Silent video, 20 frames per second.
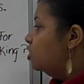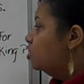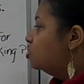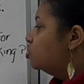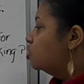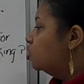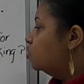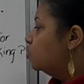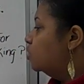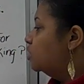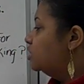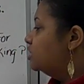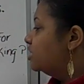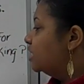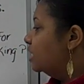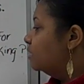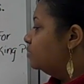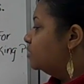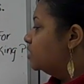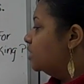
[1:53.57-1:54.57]
So 1
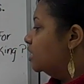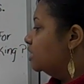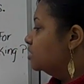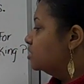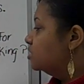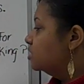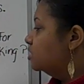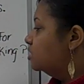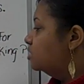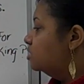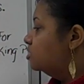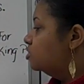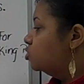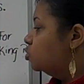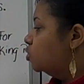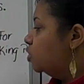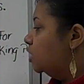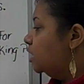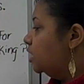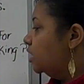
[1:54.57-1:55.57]
times x is
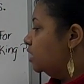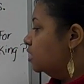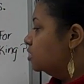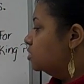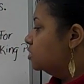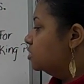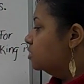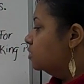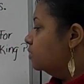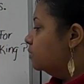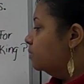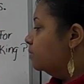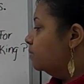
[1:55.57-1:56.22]
1x,